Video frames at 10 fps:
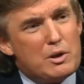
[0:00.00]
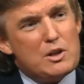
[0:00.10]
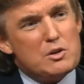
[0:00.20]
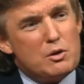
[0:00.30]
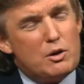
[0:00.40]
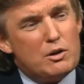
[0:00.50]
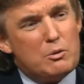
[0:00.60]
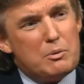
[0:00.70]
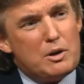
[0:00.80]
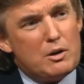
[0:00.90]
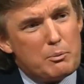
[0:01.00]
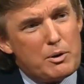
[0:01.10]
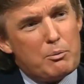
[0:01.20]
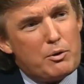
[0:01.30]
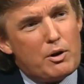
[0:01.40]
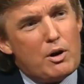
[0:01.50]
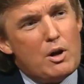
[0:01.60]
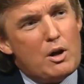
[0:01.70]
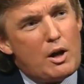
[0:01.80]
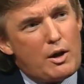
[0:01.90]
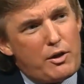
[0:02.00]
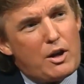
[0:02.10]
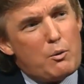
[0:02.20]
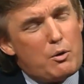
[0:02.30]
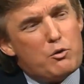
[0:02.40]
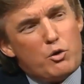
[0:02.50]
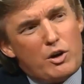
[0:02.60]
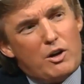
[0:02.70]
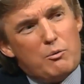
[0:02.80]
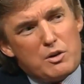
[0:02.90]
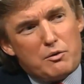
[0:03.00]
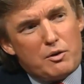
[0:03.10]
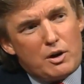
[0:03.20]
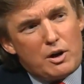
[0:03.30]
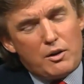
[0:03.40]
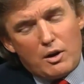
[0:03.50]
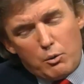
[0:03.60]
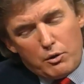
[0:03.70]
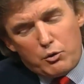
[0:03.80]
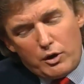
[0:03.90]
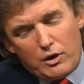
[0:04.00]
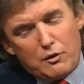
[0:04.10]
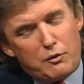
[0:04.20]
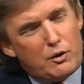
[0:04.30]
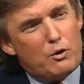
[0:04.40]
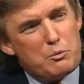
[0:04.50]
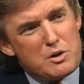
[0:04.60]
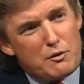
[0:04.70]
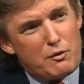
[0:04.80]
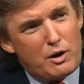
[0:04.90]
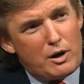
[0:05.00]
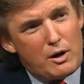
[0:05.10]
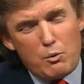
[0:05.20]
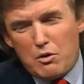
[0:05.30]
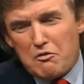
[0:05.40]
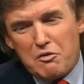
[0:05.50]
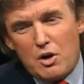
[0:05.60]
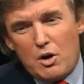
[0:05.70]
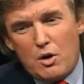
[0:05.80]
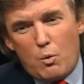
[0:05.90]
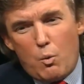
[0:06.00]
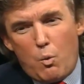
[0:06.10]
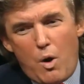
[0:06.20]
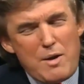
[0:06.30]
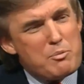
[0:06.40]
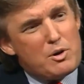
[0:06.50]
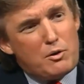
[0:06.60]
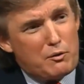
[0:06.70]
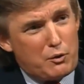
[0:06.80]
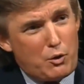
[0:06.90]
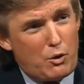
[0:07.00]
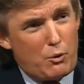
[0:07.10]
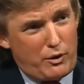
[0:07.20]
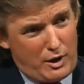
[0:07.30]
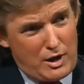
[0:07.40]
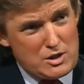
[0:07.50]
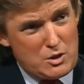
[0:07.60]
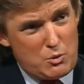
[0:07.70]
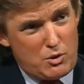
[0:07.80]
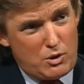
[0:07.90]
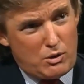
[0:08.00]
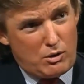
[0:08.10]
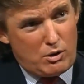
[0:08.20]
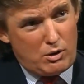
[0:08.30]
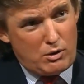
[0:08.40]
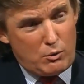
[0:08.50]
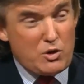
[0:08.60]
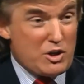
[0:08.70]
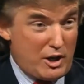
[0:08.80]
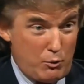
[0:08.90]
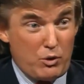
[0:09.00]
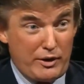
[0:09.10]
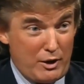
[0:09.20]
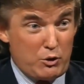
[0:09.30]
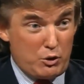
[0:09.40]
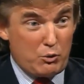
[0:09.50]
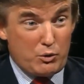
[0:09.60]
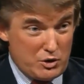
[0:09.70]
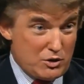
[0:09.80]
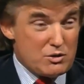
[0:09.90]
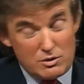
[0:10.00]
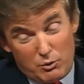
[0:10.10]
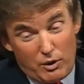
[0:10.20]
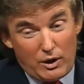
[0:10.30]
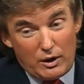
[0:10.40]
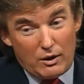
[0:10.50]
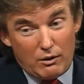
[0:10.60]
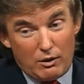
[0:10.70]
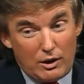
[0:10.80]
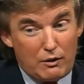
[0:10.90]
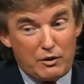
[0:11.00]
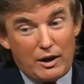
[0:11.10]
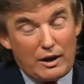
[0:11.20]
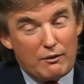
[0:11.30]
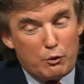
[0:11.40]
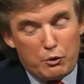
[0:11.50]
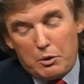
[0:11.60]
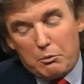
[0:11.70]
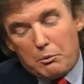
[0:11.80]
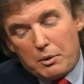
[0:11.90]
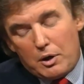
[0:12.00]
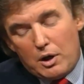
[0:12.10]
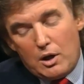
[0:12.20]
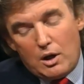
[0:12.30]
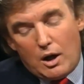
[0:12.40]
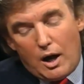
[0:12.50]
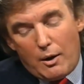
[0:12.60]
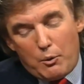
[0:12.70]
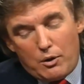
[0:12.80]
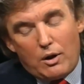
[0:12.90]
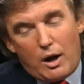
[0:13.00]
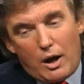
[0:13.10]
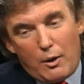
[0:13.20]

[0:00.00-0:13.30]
that were least loyal to me are people that I think I would have treated them differently. I think I would have treated different groups differently. I would have wiped the floor with the guys that weren't loyal, which I will now do, which is great. You know, I love getting even with people, but I will.